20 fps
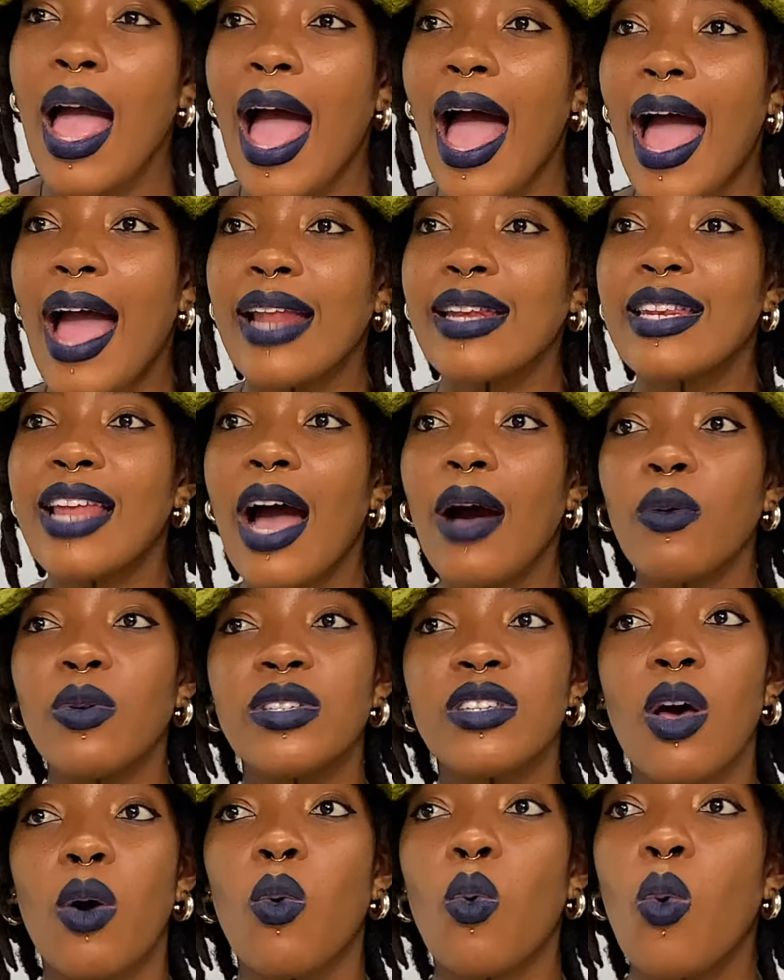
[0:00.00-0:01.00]
And that was
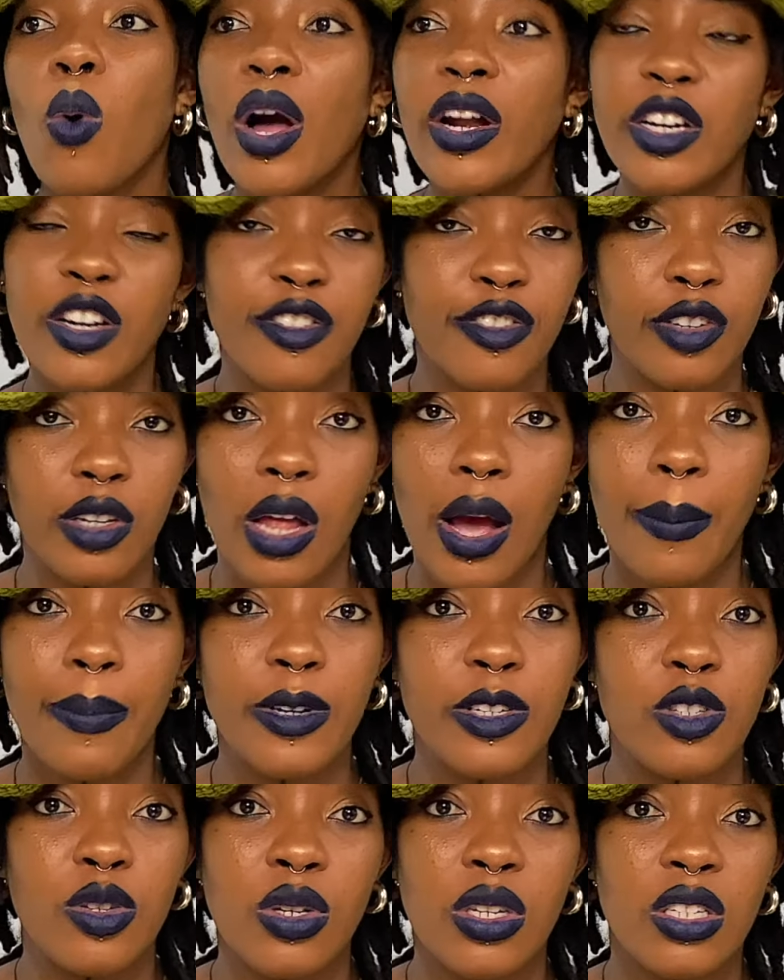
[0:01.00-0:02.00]
a wonderful
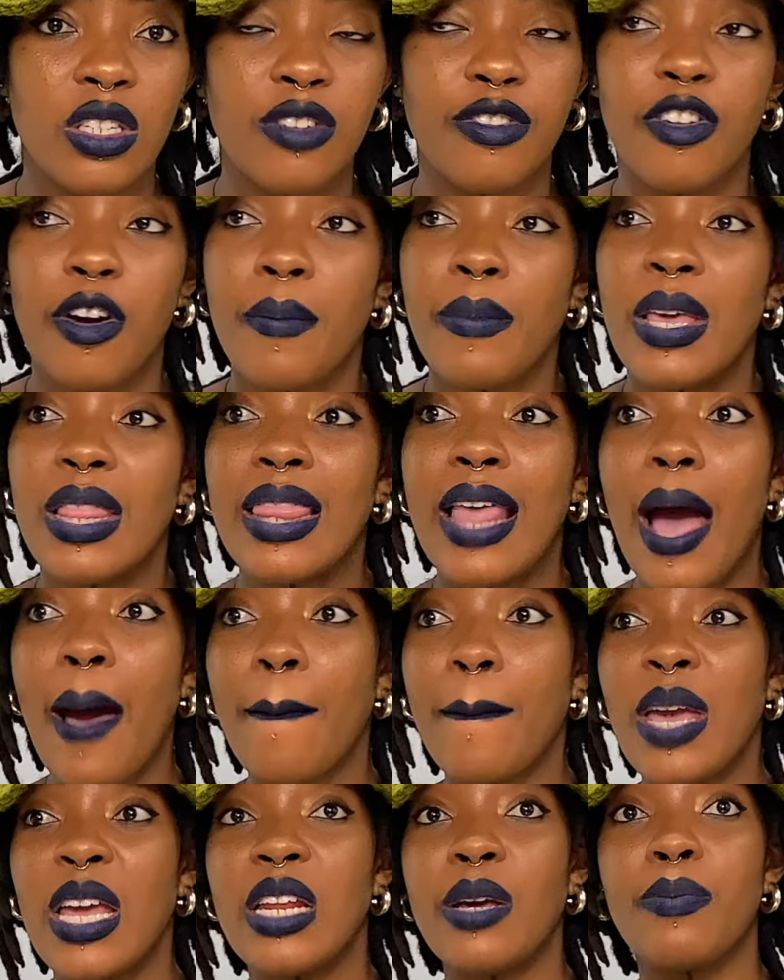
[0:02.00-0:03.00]
opportunity for me. That
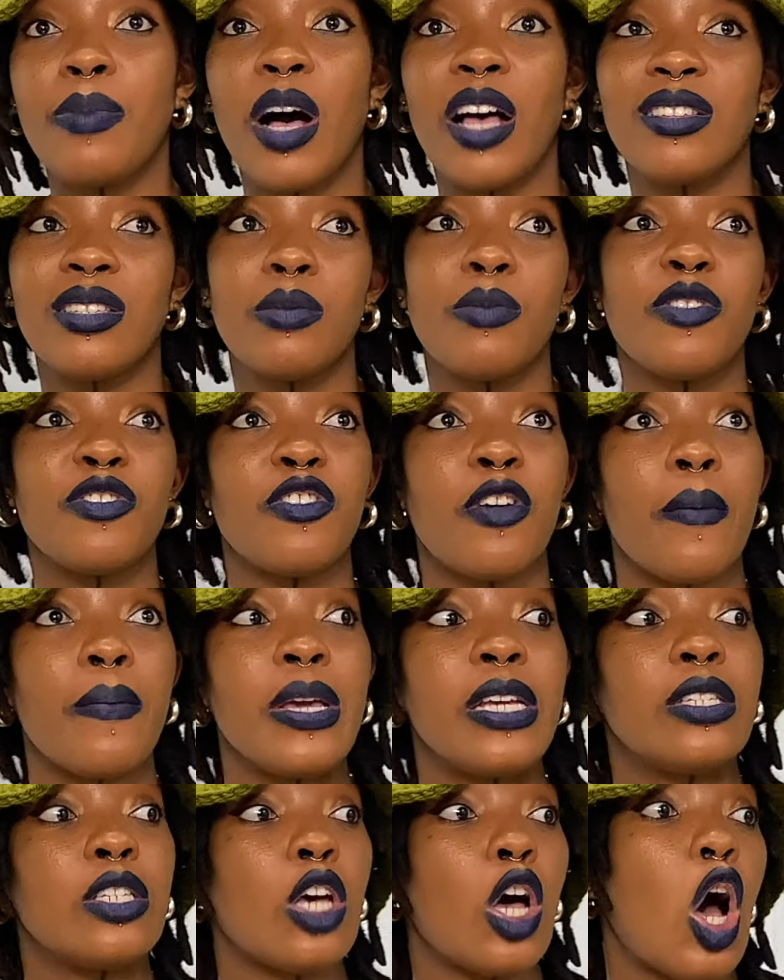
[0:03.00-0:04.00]
made it possible for
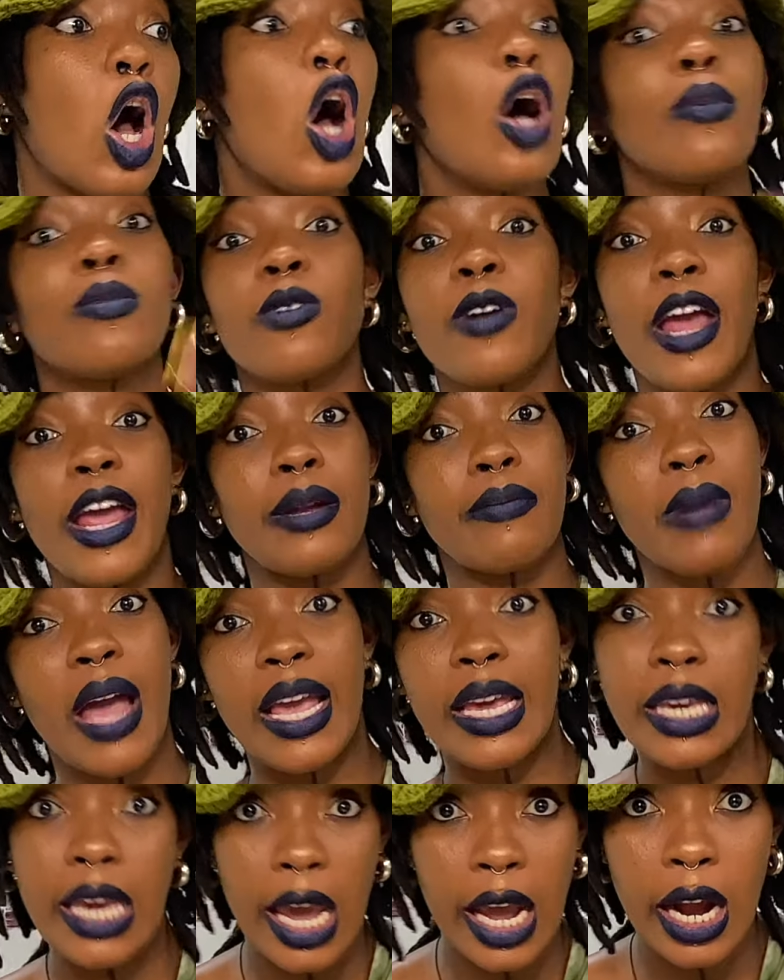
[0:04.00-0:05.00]
me to upgrade my
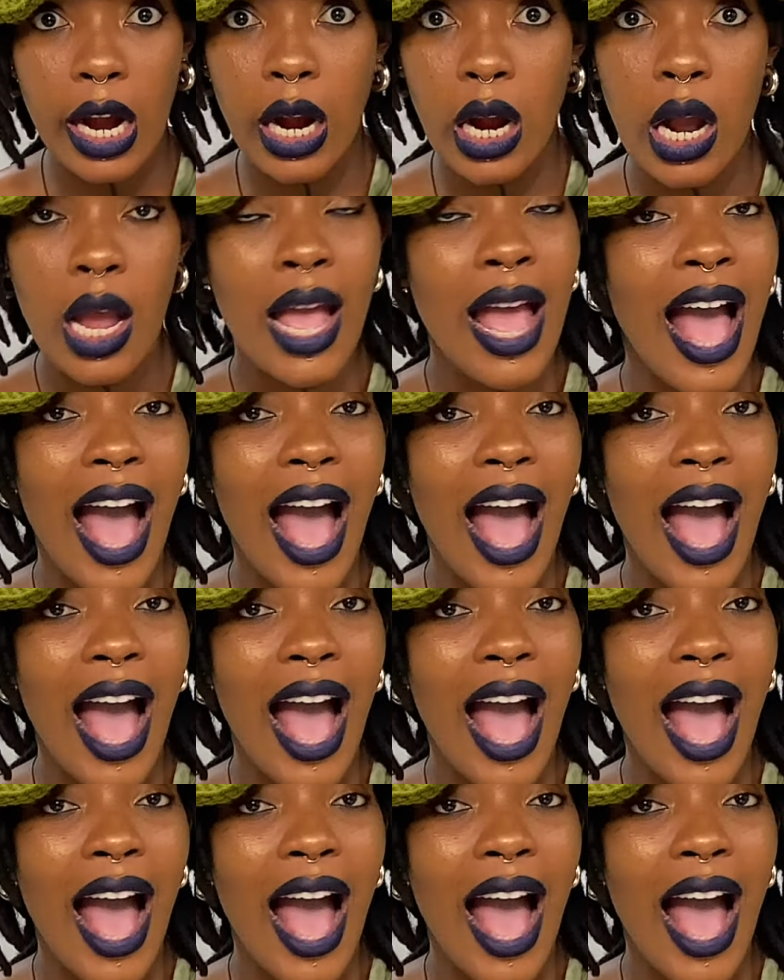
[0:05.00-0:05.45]
gear.